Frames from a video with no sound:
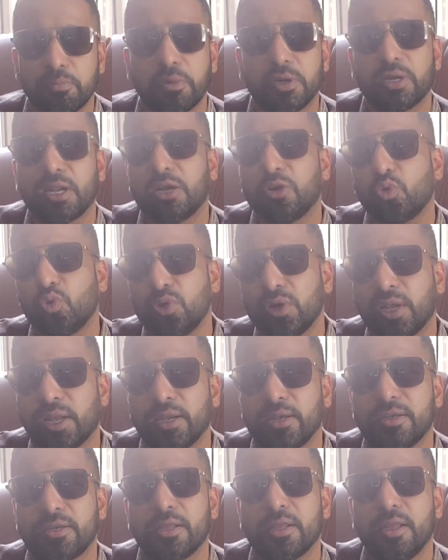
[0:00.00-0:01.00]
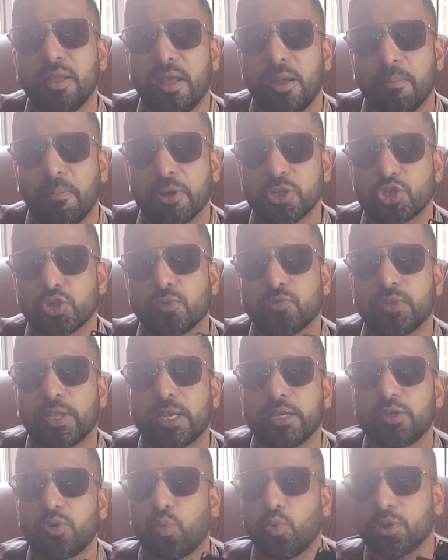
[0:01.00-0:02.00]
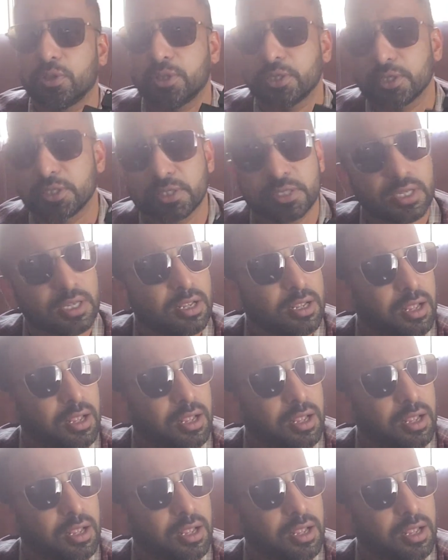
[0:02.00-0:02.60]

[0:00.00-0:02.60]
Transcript: but I don't get much of that with this.